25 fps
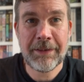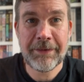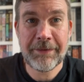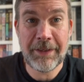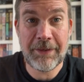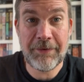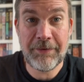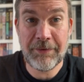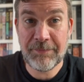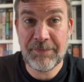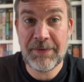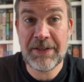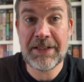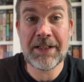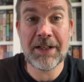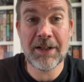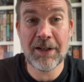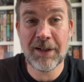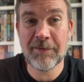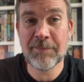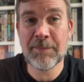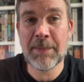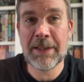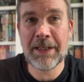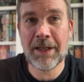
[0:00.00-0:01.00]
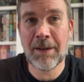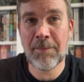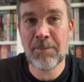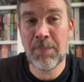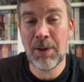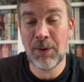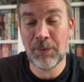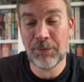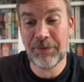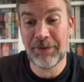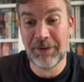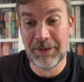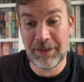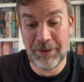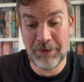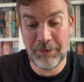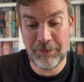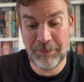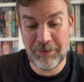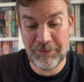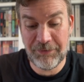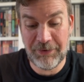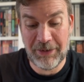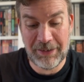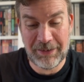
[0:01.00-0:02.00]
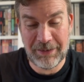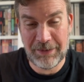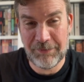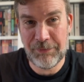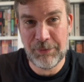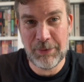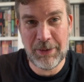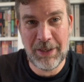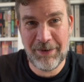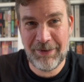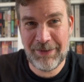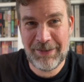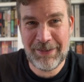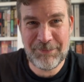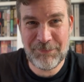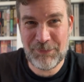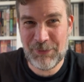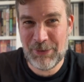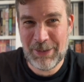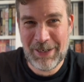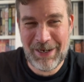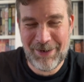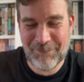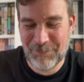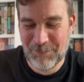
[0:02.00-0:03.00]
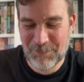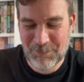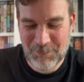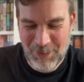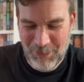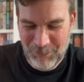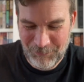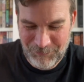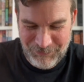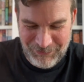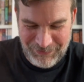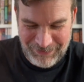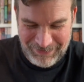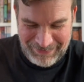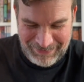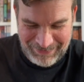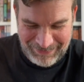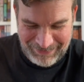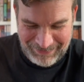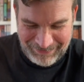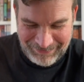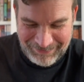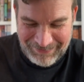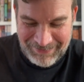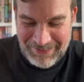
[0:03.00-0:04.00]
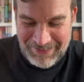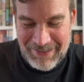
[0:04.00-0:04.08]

There's a video of me unboxing it on the channel if you haven't watched it,